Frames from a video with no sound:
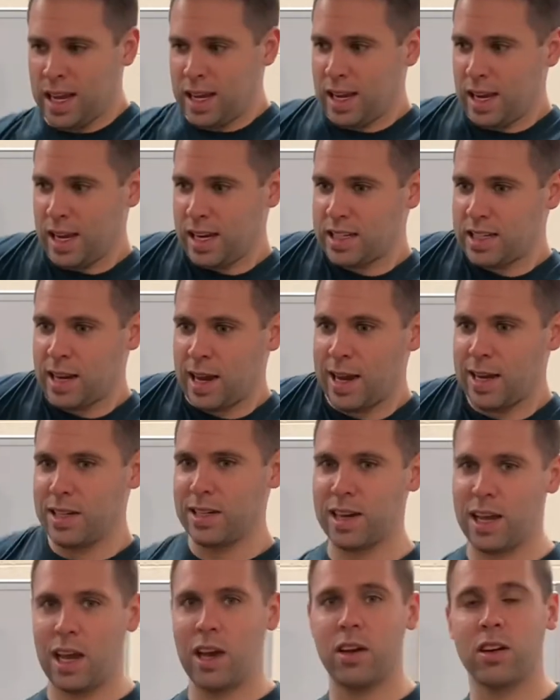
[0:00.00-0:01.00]
and tighten
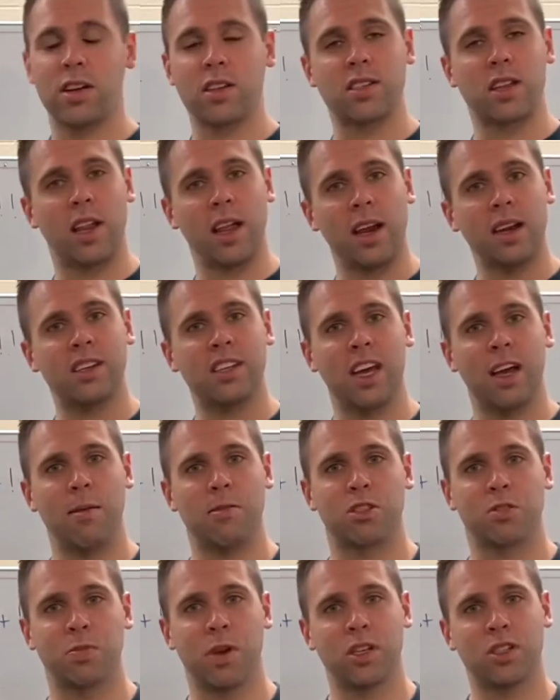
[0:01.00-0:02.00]
down, because a lot of times,
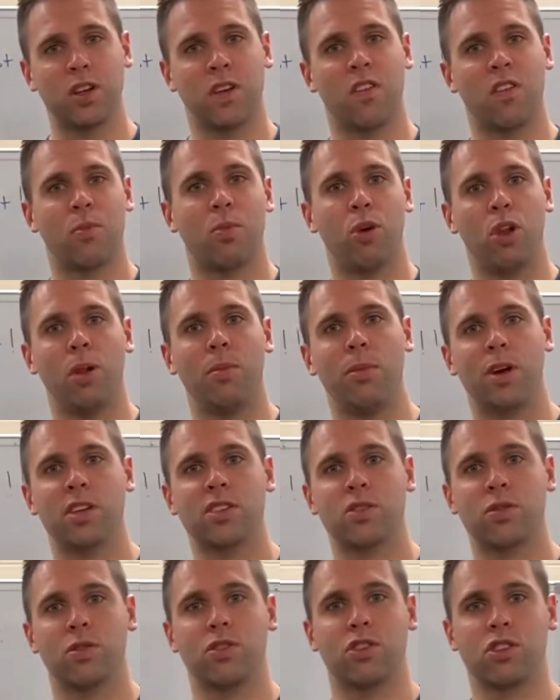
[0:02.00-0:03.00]
especially if you pull a muscle
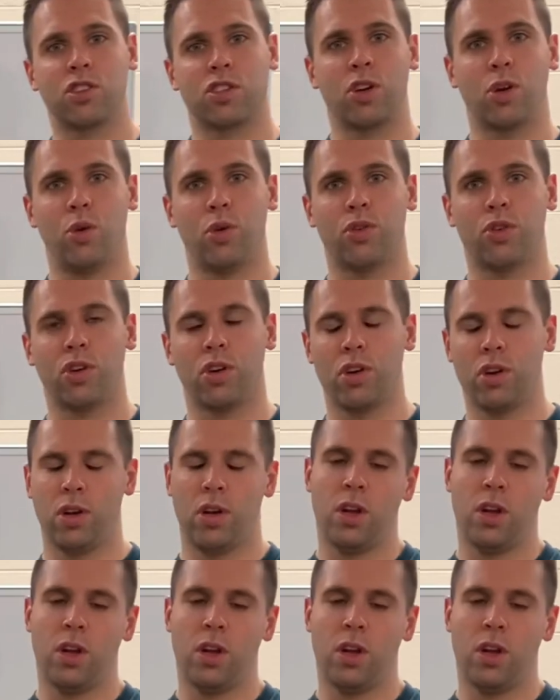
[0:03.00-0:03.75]
in your shoulder,